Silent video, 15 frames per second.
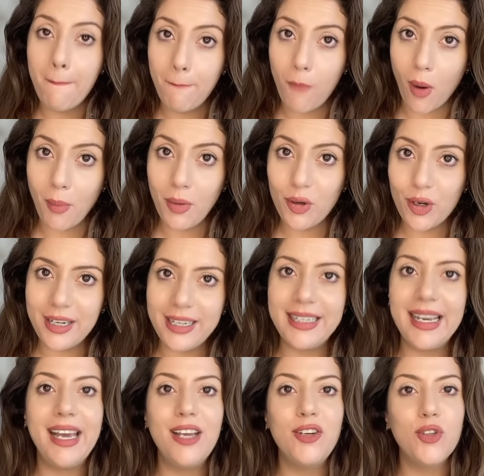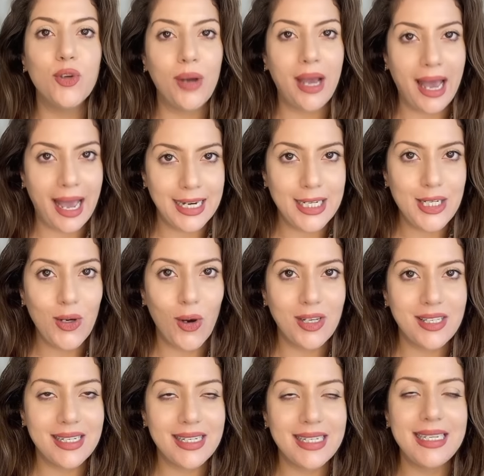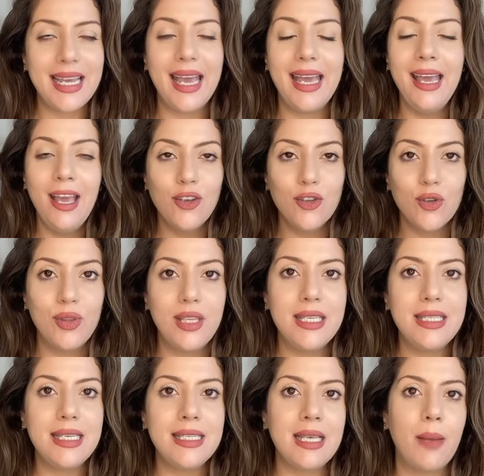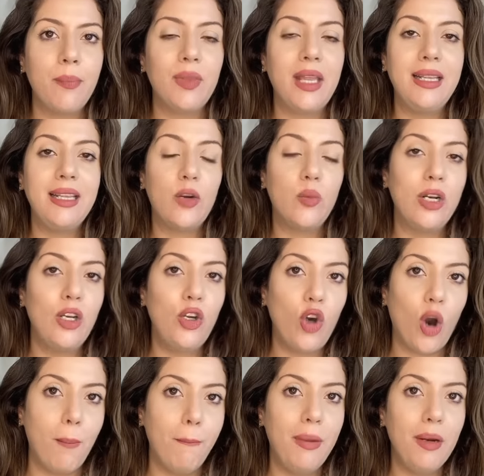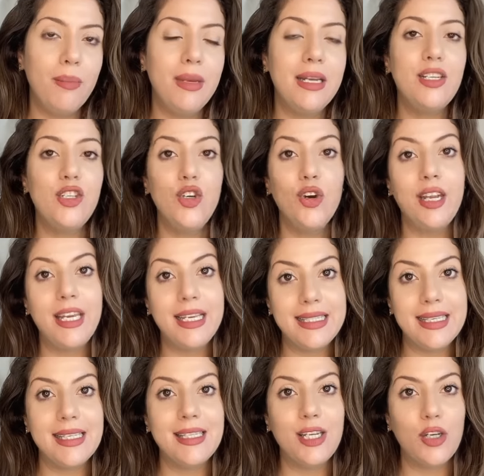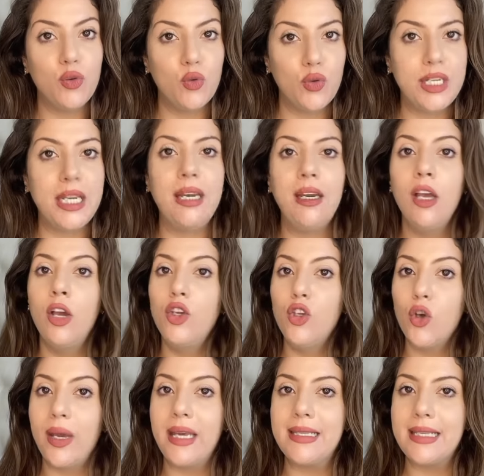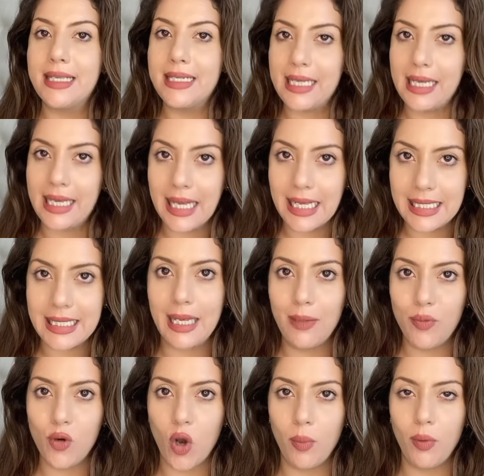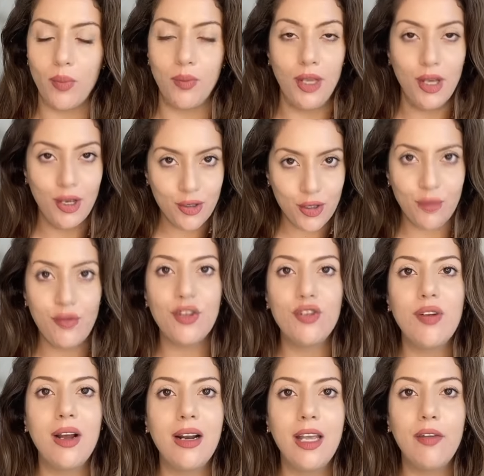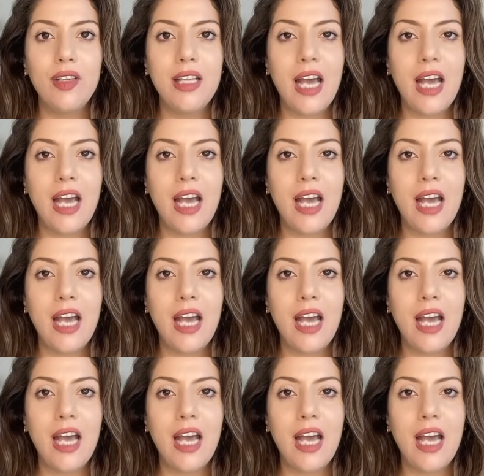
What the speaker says: pomegranate hai, jo antioxidant hai. So this is something that will complement your existing routine, your existing skin problem. So if you're struggling with